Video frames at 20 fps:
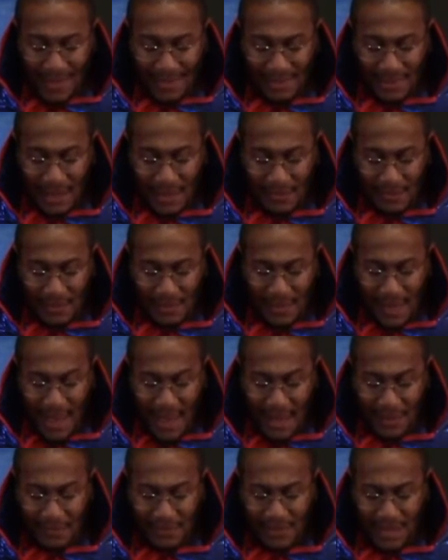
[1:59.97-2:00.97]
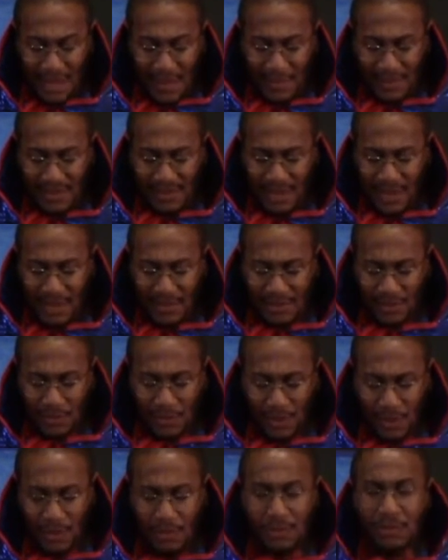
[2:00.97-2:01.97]
and left him half dead beside the
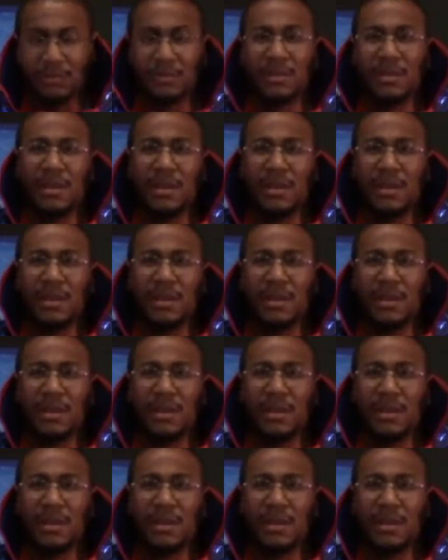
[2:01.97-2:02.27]
road.